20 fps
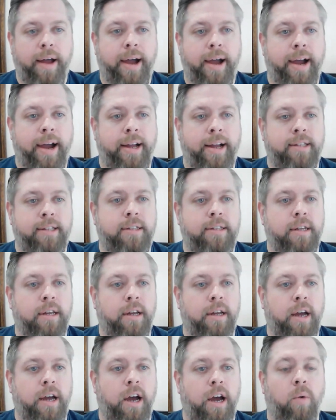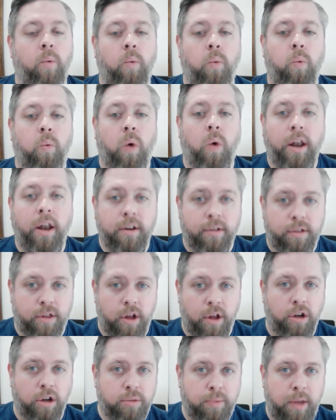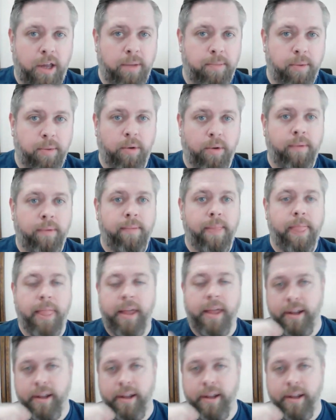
and one of those people